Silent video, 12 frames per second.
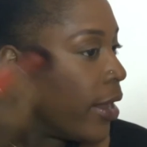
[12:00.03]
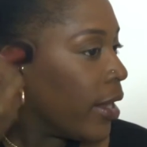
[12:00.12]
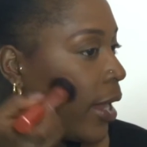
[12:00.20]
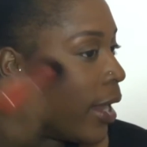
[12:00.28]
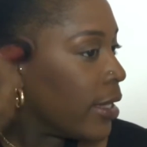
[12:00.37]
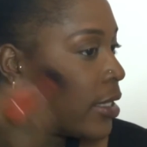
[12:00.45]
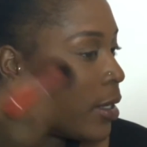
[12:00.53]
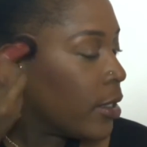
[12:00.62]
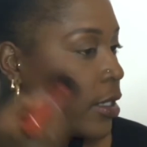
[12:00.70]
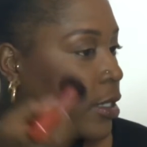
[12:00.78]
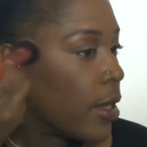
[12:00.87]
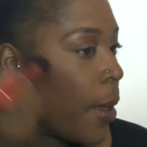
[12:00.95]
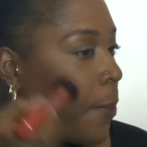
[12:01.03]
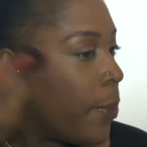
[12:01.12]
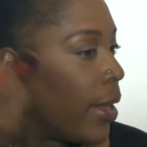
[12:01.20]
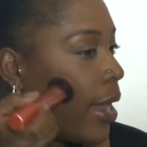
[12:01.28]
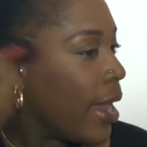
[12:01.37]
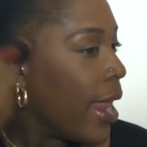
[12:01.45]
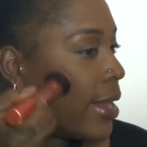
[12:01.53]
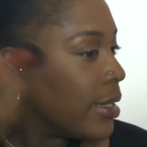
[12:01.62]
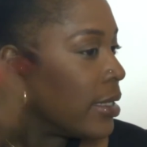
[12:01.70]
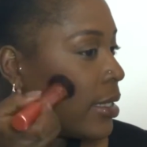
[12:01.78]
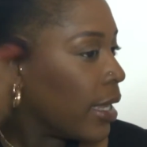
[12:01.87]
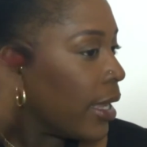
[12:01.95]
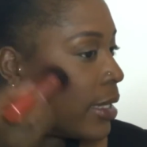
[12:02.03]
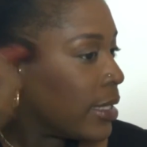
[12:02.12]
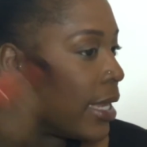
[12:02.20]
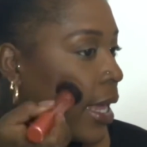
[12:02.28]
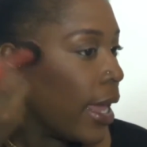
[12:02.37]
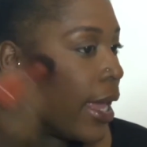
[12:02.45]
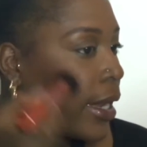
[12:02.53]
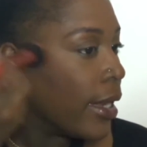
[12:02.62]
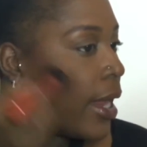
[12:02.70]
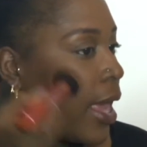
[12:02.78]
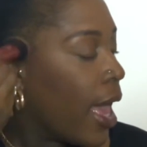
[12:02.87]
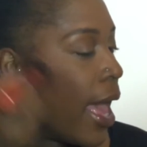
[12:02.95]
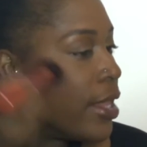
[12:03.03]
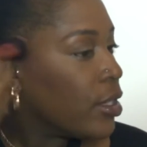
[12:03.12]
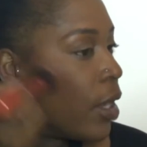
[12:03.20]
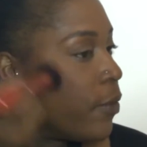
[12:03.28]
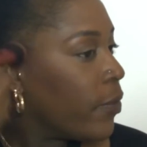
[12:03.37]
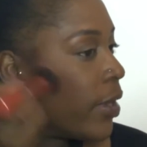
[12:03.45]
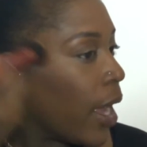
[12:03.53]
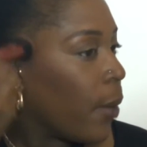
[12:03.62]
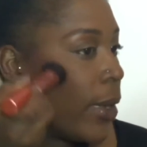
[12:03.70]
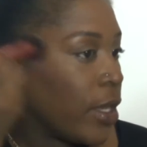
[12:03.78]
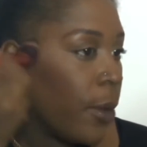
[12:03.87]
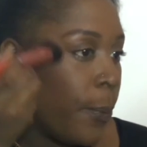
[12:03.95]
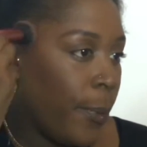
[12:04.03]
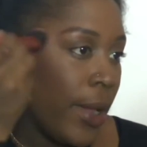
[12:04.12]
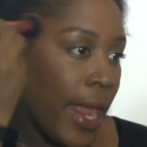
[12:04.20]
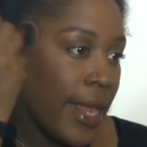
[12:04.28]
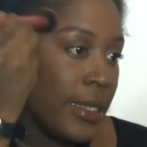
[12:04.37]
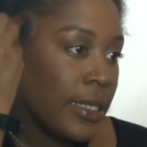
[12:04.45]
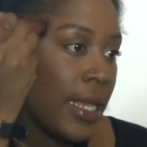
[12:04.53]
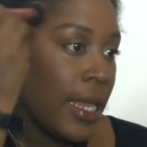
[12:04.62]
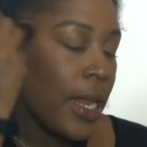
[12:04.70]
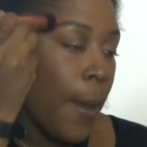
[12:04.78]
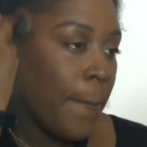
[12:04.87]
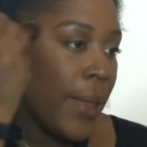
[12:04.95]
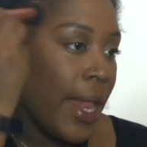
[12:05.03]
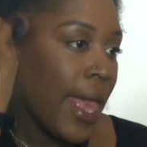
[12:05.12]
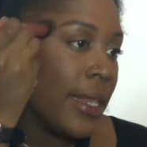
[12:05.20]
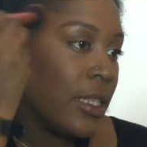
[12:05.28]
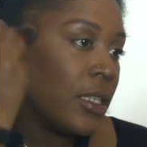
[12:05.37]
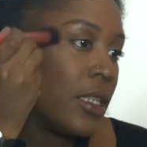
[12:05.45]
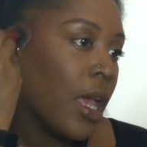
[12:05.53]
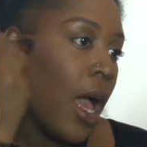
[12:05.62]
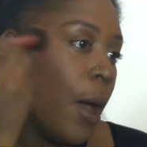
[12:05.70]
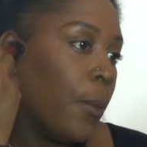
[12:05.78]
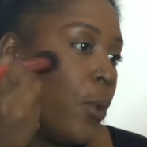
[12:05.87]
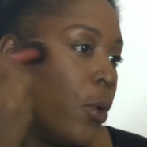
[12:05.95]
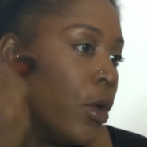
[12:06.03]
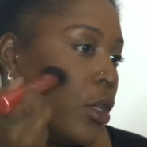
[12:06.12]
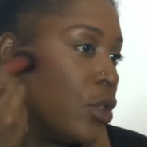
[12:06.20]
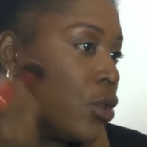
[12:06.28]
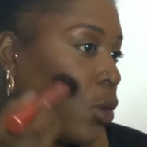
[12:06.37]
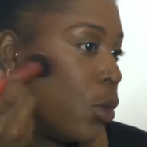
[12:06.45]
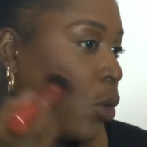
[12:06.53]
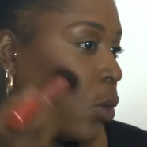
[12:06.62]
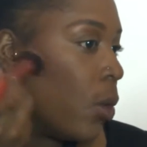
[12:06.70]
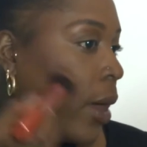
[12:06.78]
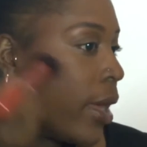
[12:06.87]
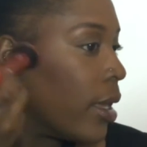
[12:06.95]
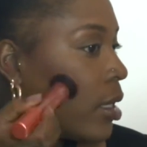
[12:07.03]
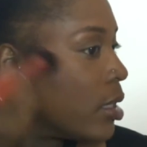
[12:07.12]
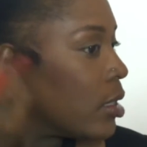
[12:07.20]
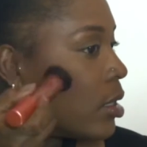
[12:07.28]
I like to just blend it in. And don't forget, when you're blending, blend upwards always.